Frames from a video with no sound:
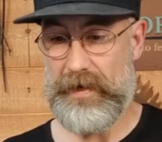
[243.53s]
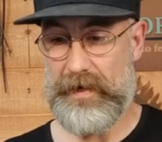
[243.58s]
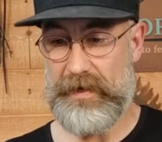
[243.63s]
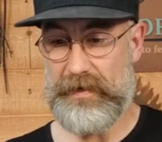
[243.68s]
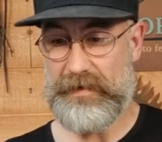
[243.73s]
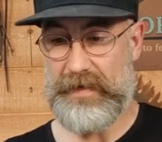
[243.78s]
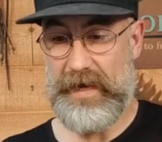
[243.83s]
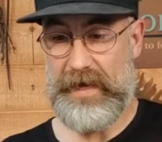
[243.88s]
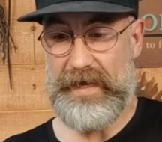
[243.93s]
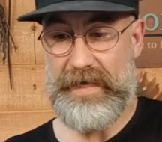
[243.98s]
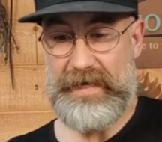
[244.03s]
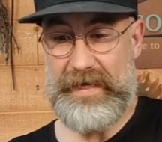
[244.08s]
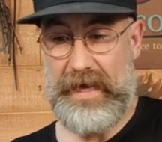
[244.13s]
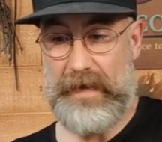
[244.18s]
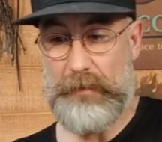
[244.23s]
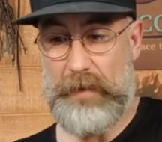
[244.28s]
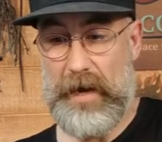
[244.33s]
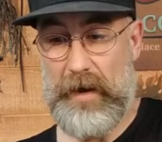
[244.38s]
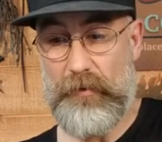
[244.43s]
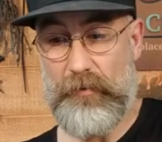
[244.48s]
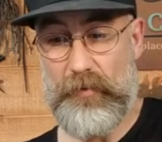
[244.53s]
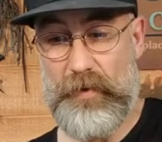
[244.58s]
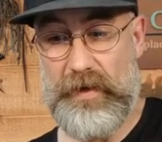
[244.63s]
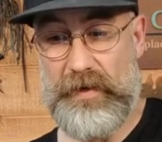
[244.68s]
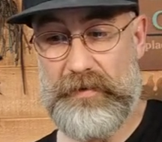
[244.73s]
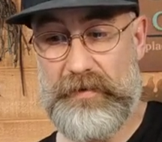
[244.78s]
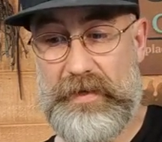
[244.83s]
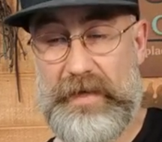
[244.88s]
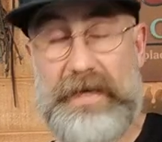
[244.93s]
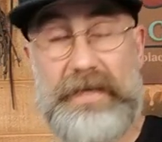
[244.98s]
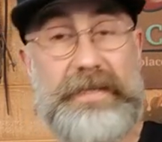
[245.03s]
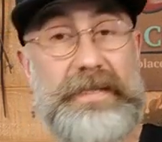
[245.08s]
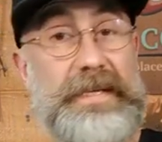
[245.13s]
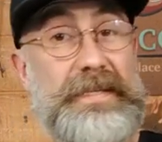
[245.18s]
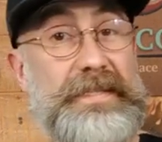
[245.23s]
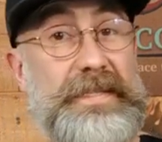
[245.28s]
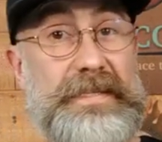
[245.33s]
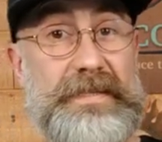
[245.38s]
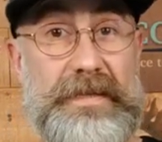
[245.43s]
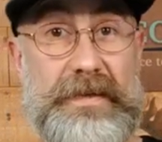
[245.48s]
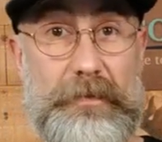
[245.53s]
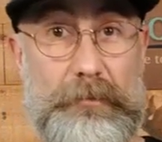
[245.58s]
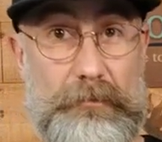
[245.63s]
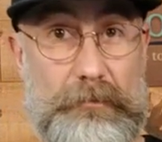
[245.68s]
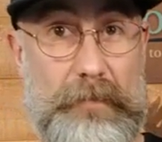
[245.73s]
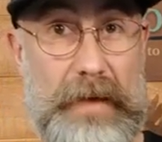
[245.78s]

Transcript: that he came out with. This is an